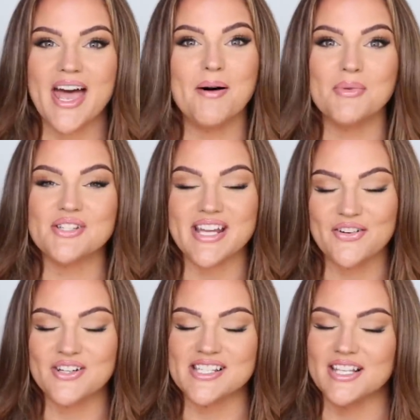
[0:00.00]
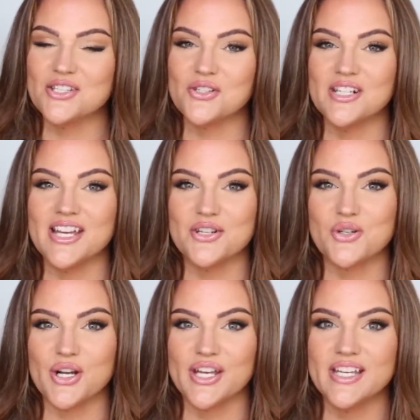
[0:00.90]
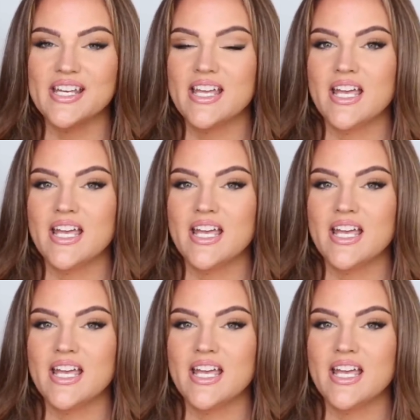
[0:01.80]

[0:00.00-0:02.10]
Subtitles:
almost every sunscreen I try.